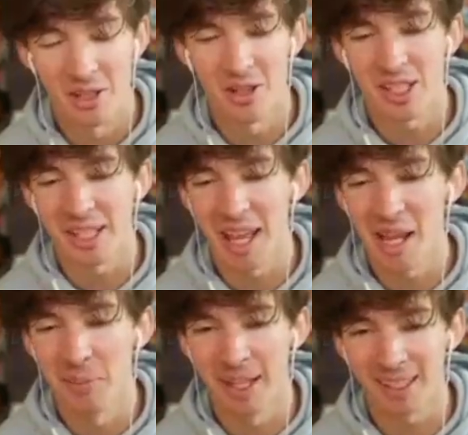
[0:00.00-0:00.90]
there's a
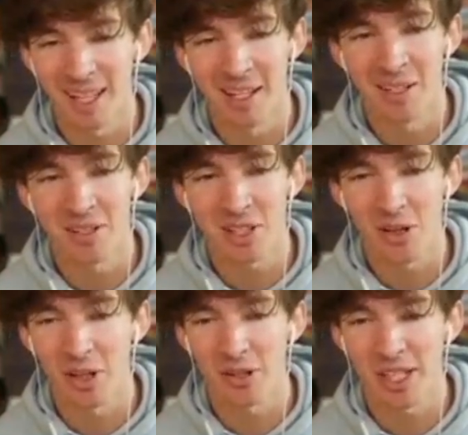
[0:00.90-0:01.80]
game like 10 years
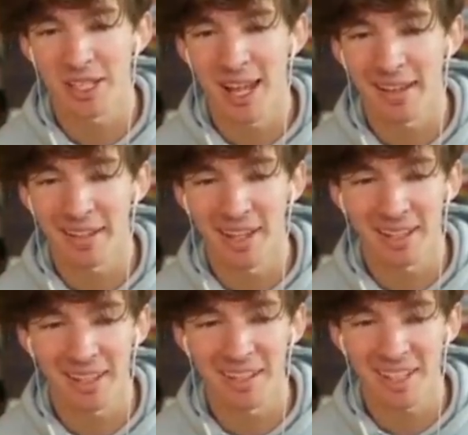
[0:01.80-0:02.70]
ago that was exactly
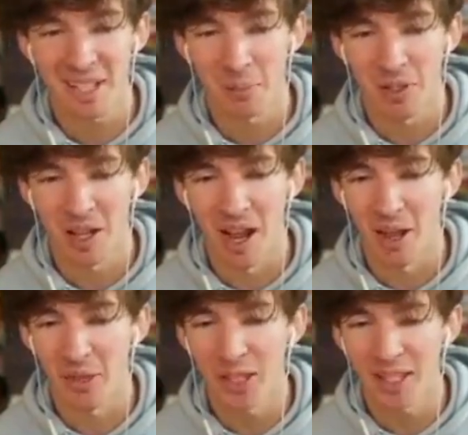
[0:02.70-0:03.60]
like this, except uh,
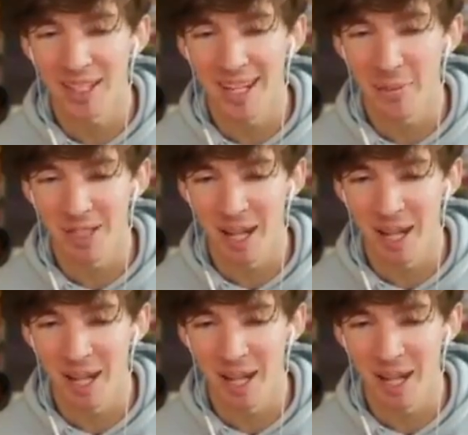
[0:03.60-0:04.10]
I think his name was